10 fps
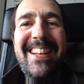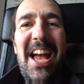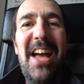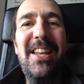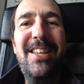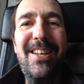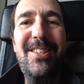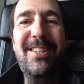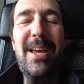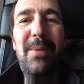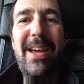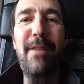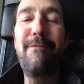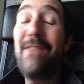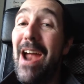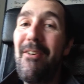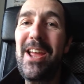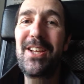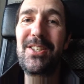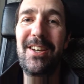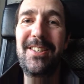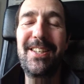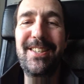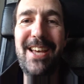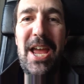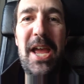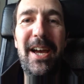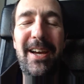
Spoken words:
and today we had a very exciting day.